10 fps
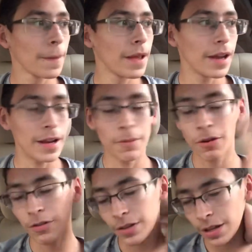And I'm
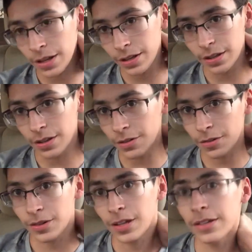already getting
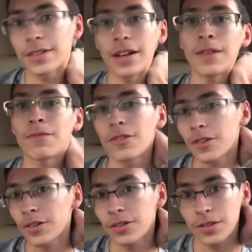other things set up for
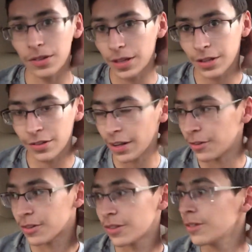the
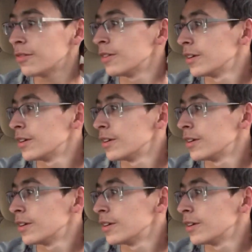channel too.